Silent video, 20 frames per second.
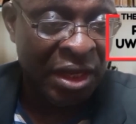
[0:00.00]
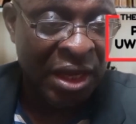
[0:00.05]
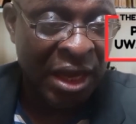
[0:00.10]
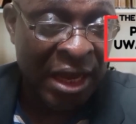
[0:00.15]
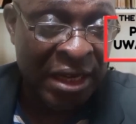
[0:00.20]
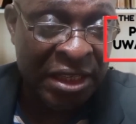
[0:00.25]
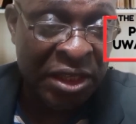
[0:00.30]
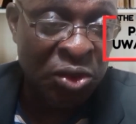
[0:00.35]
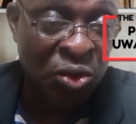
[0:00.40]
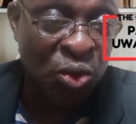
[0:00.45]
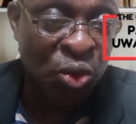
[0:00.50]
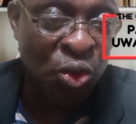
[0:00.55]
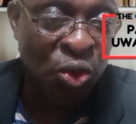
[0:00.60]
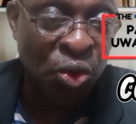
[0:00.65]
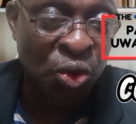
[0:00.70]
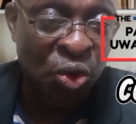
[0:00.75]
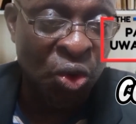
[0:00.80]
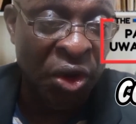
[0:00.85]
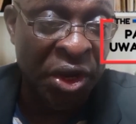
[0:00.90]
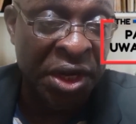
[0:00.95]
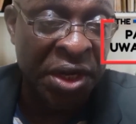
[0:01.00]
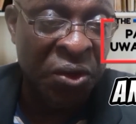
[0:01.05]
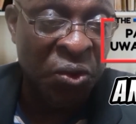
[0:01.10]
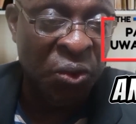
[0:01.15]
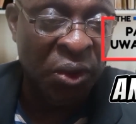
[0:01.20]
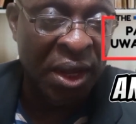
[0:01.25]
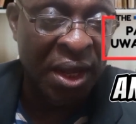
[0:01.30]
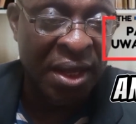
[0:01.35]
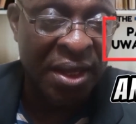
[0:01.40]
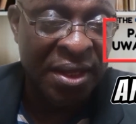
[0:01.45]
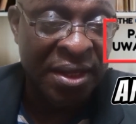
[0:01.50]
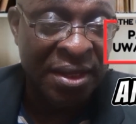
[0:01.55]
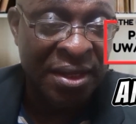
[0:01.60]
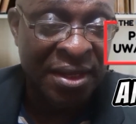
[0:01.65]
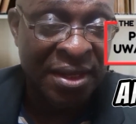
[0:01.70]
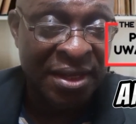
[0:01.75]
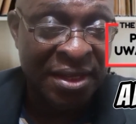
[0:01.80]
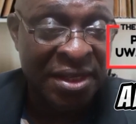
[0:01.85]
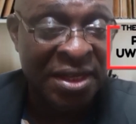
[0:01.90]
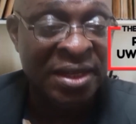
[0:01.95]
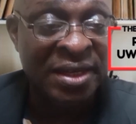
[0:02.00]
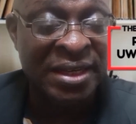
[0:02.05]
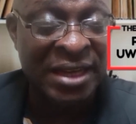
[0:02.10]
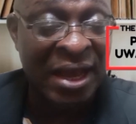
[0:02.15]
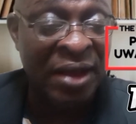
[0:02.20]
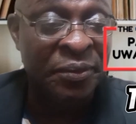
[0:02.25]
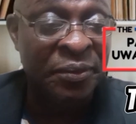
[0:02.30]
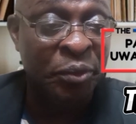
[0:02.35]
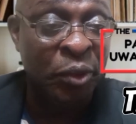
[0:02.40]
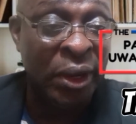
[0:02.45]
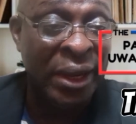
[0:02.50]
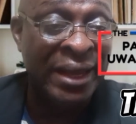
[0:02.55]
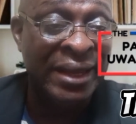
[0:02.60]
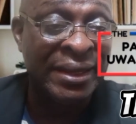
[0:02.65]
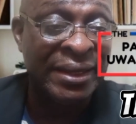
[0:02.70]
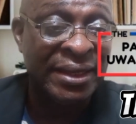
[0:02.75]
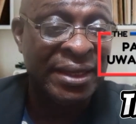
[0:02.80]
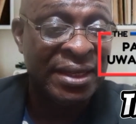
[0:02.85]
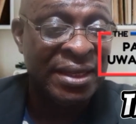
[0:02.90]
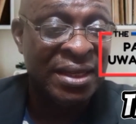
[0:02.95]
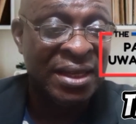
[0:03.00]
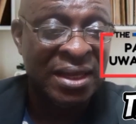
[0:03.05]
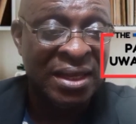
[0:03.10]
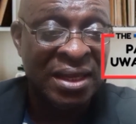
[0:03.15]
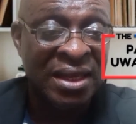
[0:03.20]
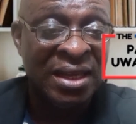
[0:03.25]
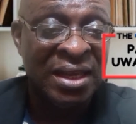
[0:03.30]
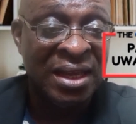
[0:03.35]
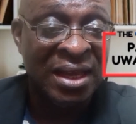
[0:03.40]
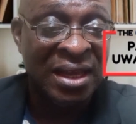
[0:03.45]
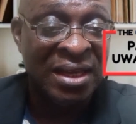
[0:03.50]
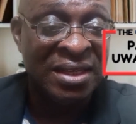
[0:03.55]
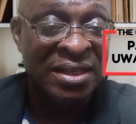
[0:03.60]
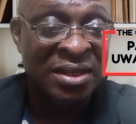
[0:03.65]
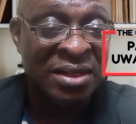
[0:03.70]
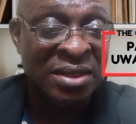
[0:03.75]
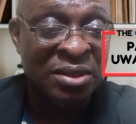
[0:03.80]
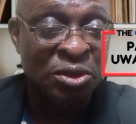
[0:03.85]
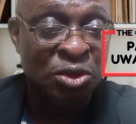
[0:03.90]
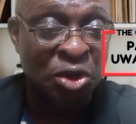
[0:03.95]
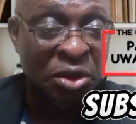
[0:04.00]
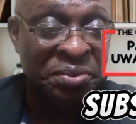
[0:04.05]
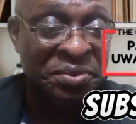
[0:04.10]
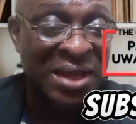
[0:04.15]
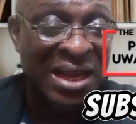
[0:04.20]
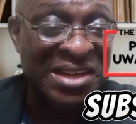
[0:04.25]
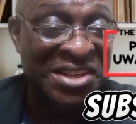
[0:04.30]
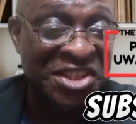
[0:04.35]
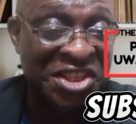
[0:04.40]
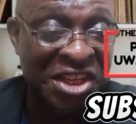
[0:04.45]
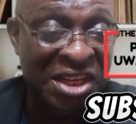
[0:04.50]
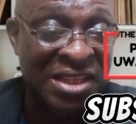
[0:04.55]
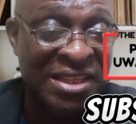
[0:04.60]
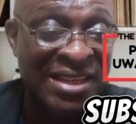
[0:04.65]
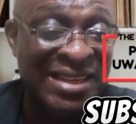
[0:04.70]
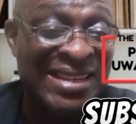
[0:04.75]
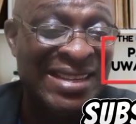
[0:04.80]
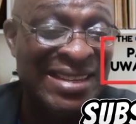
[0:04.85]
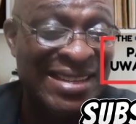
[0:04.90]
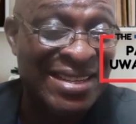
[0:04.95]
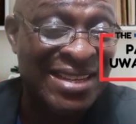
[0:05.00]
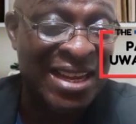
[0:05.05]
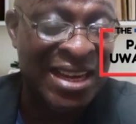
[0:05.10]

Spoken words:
Atiku couldn't go anywhere. Thereby substantiating his